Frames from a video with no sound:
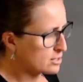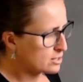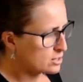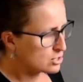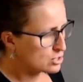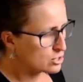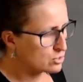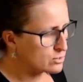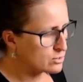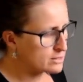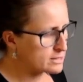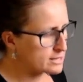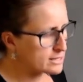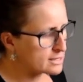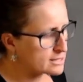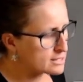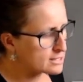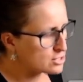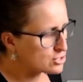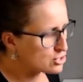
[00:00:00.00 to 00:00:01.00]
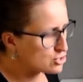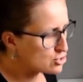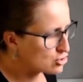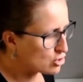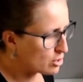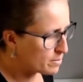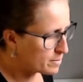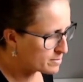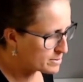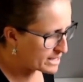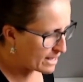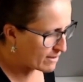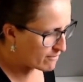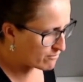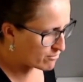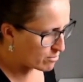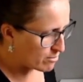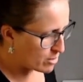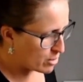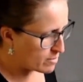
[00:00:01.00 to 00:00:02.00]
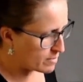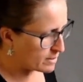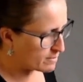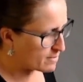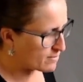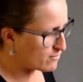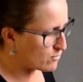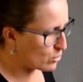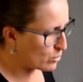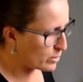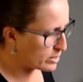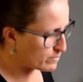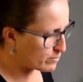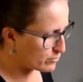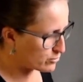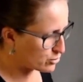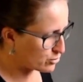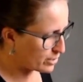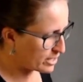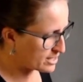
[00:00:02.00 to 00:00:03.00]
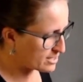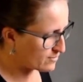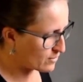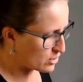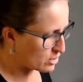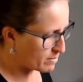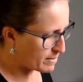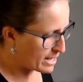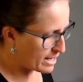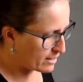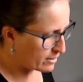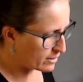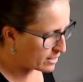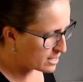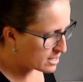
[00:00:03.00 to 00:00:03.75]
use this to just chop them down for a moment before we transfer them out.